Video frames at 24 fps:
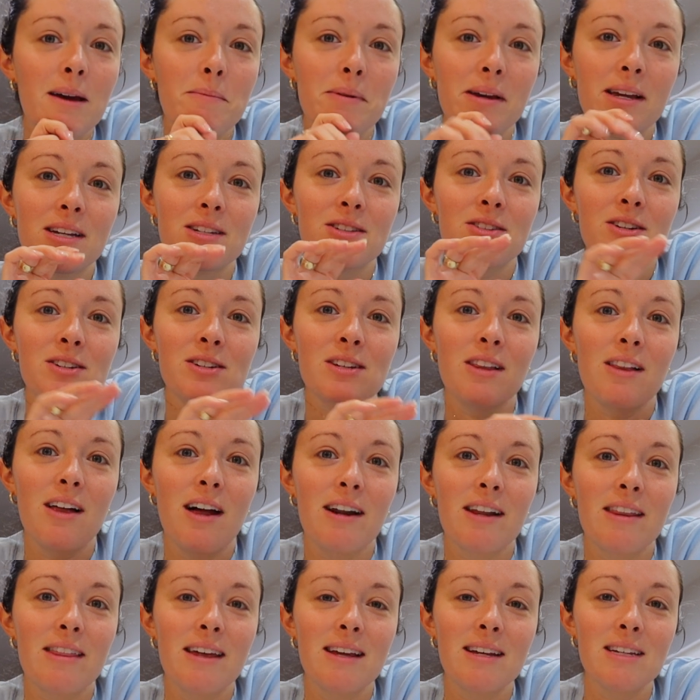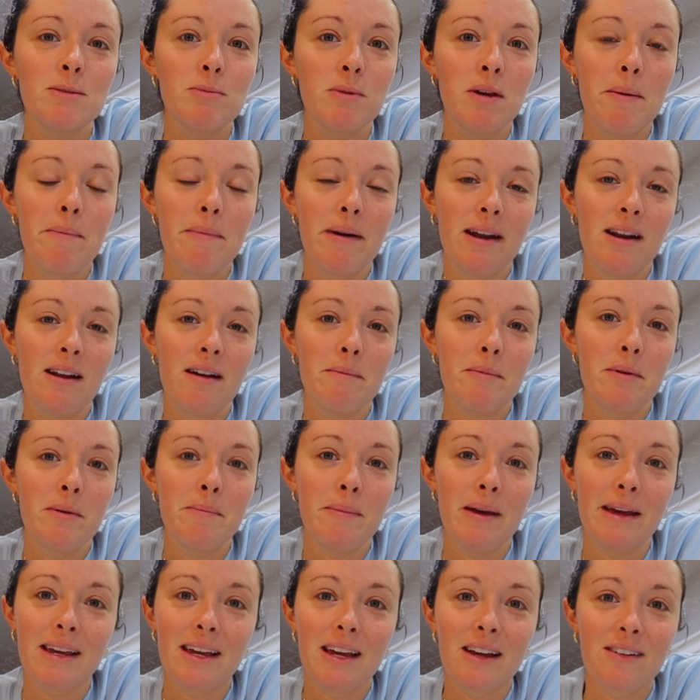because there's a lot of things me and Ben have been
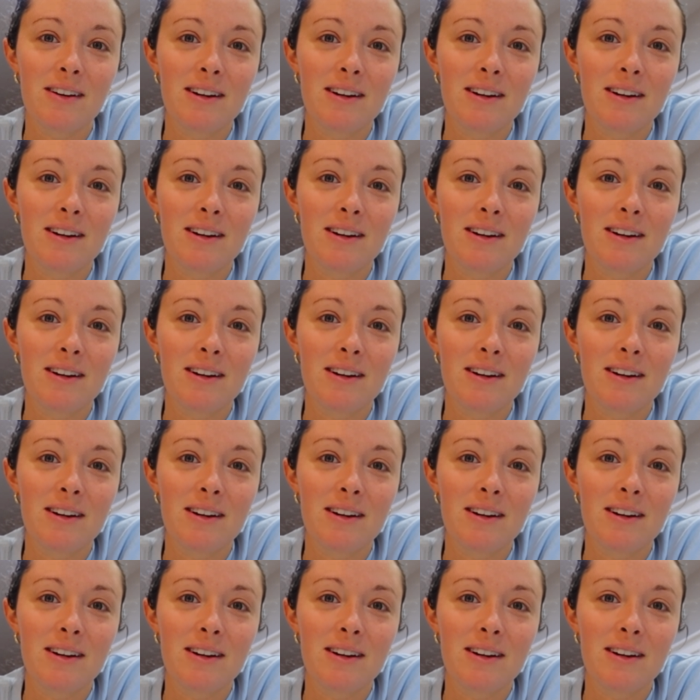making